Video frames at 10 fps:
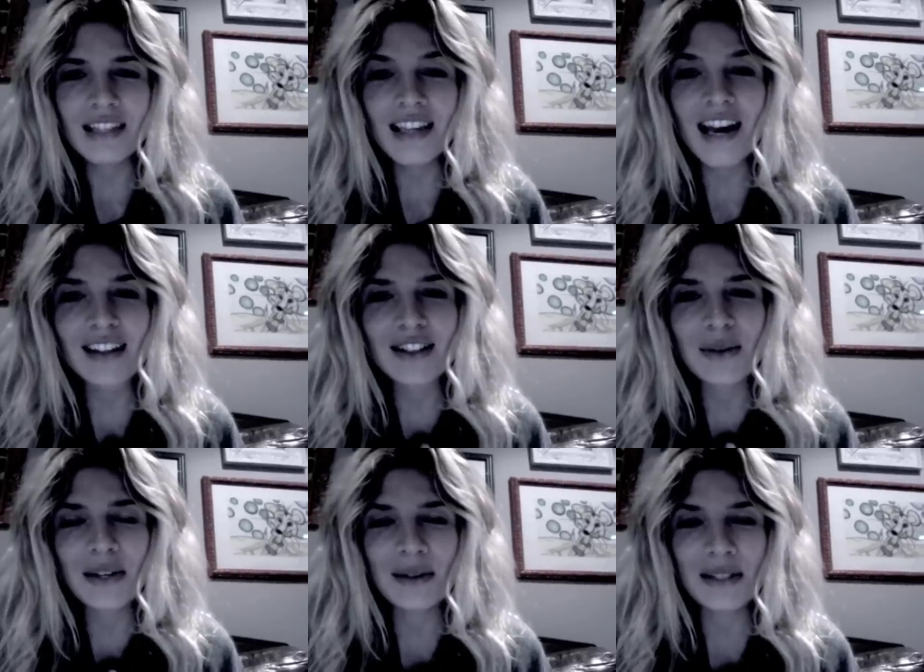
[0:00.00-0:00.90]
yeah, so
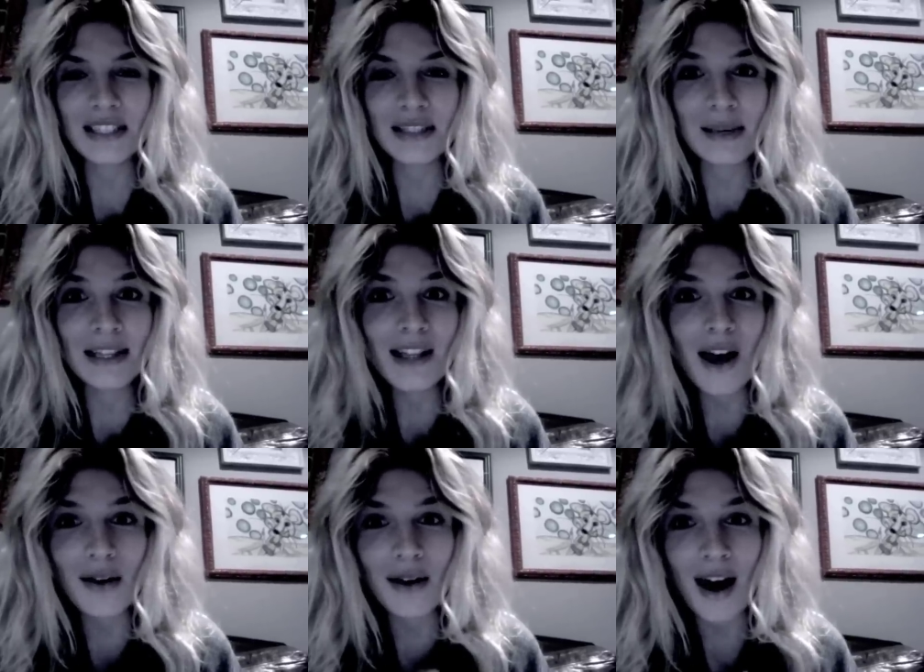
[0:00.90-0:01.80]
anyways, that's my
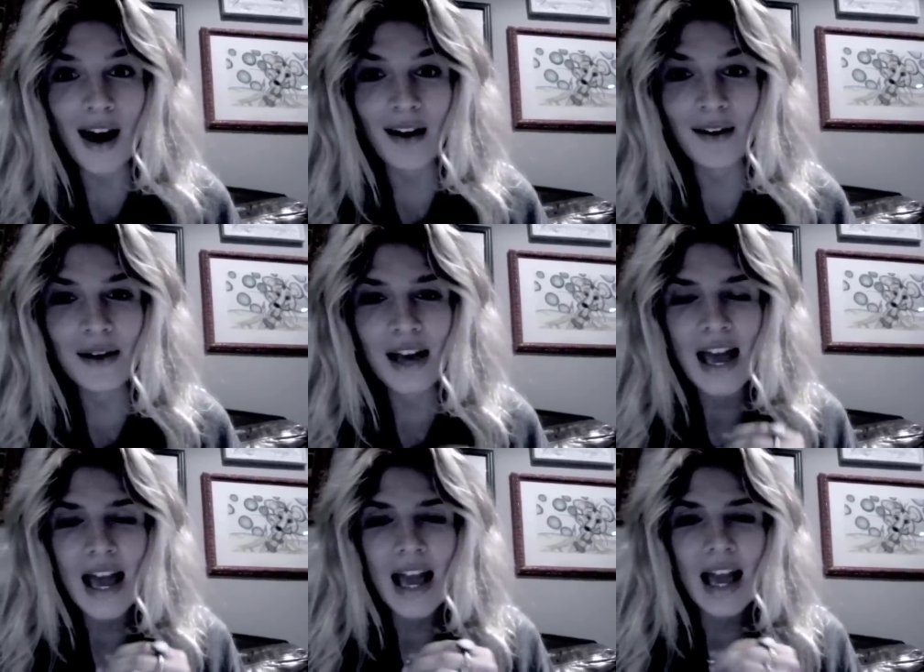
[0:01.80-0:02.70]
logo,
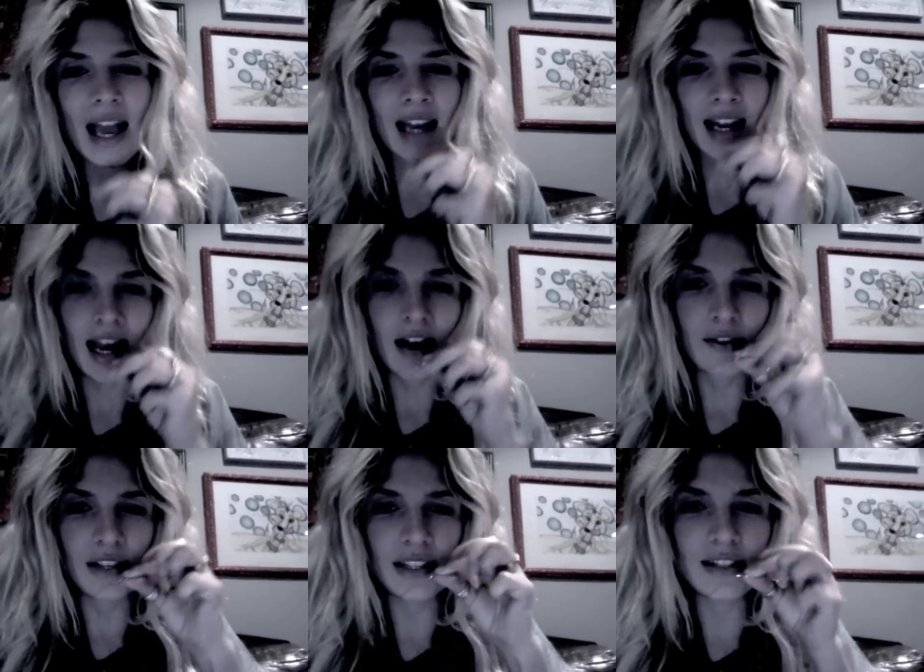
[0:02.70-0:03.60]
and I have
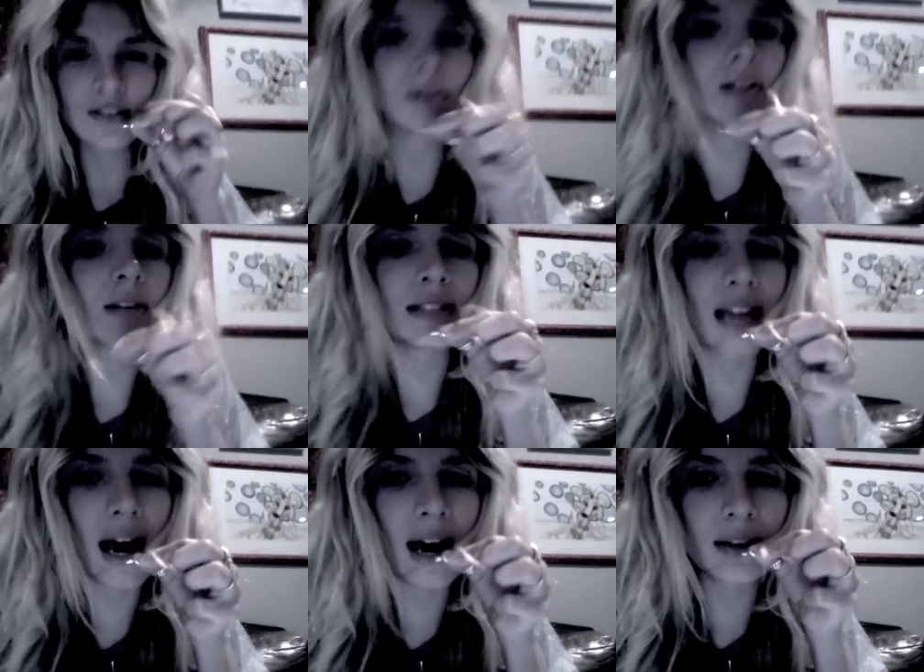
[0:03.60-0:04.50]
these new little
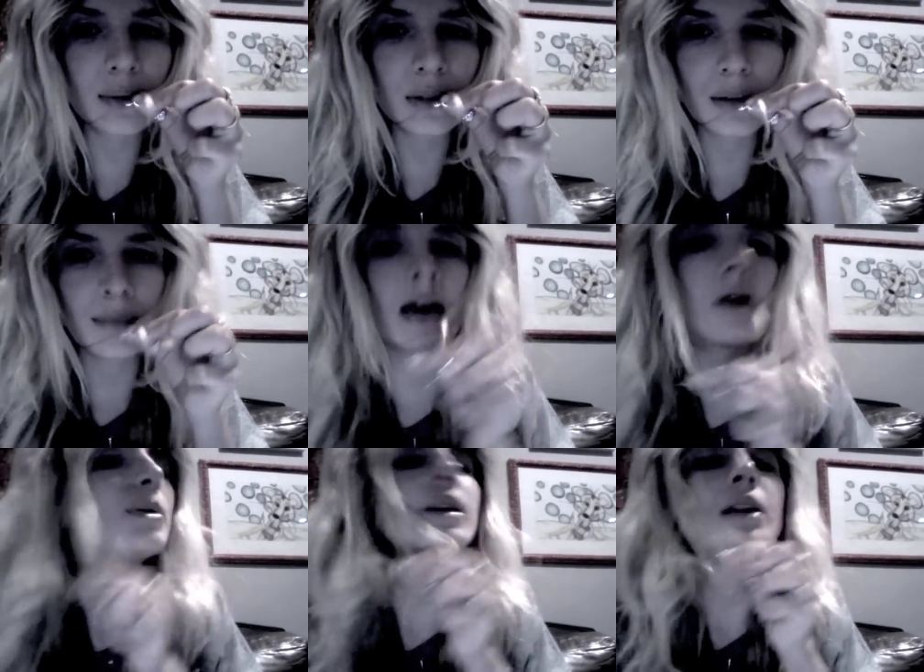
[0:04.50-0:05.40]
tags, which I'm
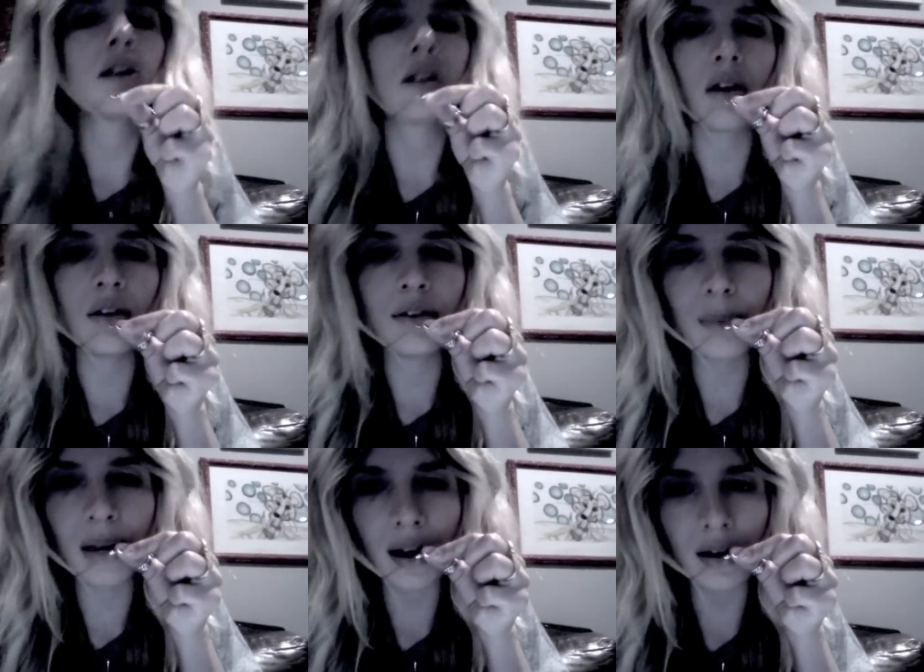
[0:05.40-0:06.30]
now putting on all of
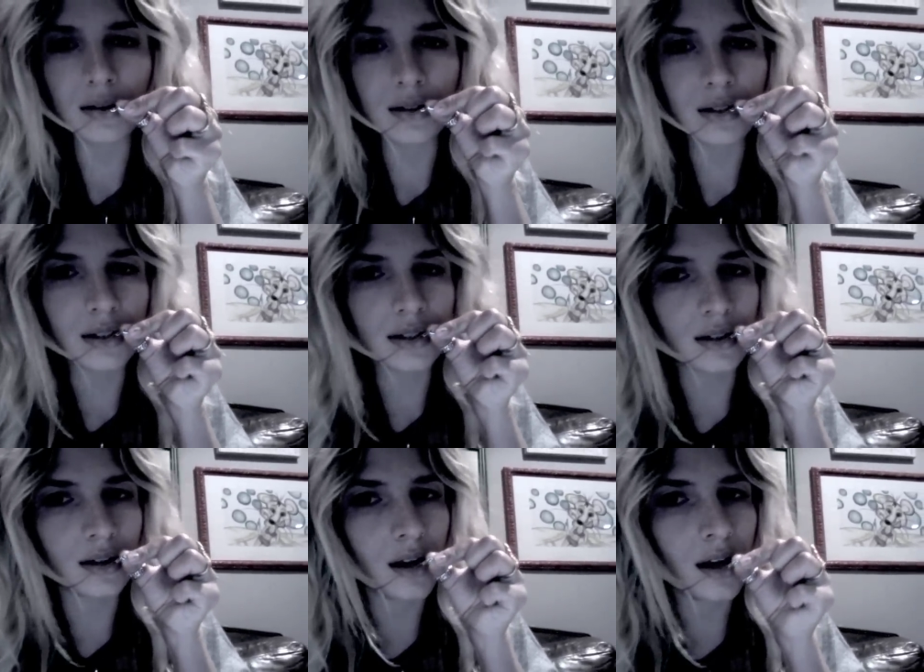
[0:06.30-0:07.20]
my necklaces
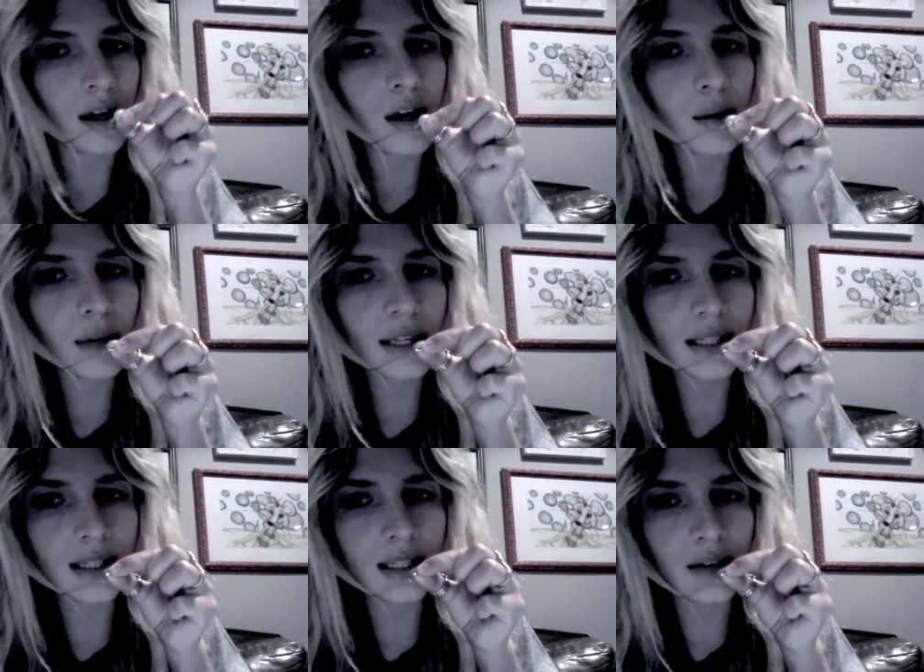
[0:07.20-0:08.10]
and
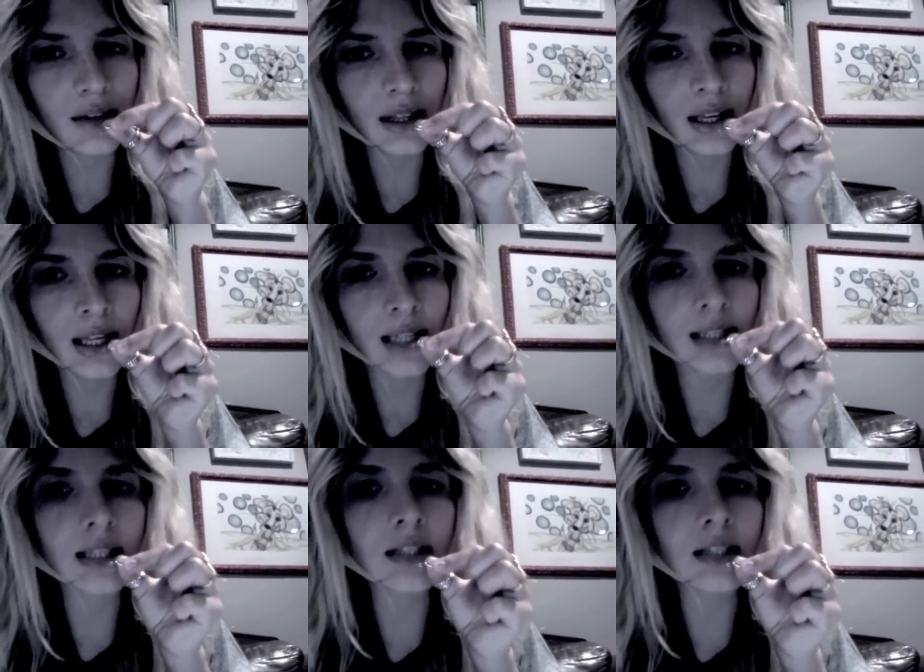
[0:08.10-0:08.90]
bracelets and everything, and it's